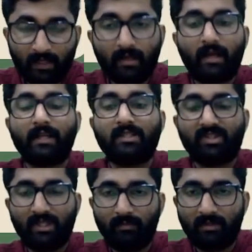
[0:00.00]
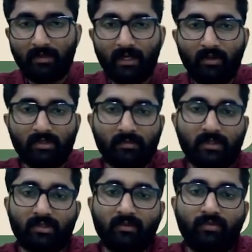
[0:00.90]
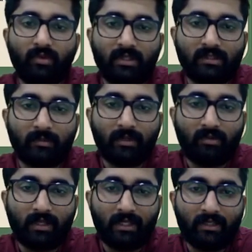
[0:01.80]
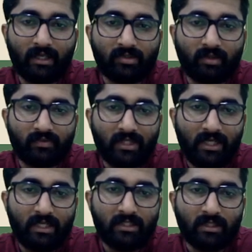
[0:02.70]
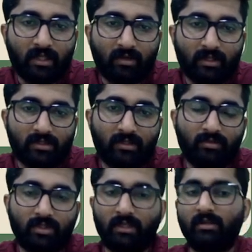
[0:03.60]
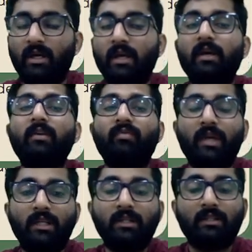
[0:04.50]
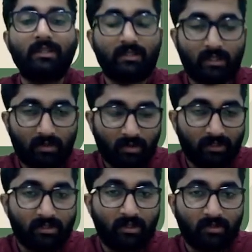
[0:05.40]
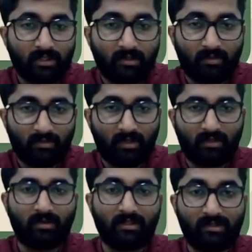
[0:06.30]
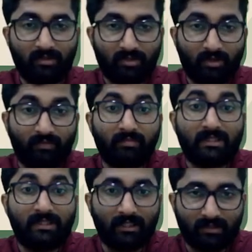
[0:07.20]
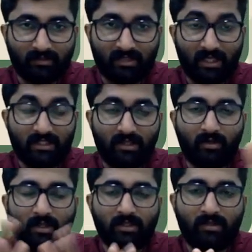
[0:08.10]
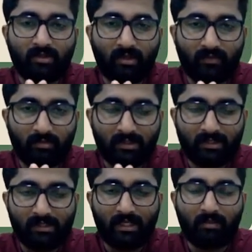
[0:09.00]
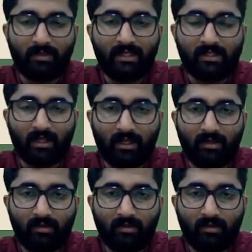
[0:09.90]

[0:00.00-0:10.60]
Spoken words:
And section number 22 subsection 4 is about in case of change in the constitution. When the constitution, not constitution of business, change in the constitution of the business, that means in